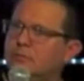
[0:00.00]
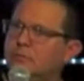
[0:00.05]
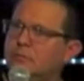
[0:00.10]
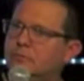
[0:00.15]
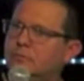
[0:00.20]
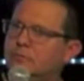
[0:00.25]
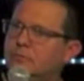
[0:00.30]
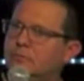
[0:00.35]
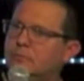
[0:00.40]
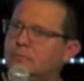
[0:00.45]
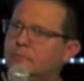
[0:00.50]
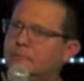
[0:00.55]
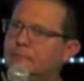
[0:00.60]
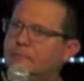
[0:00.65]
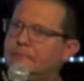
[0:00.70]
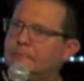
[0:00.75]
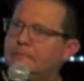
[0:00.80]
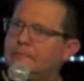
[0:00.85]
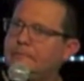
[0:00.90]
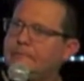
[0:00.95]

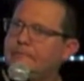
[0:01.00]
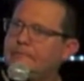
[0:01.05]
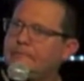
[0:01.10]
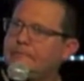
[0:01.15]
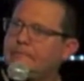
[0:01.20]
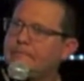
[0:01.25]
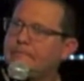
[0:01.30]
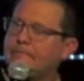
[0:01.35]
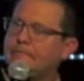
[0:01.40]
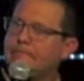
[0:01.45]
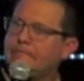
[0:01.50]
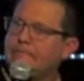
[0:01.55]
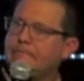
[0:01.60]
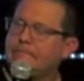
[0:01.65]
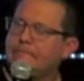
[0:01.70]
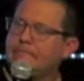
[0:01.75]
(silence)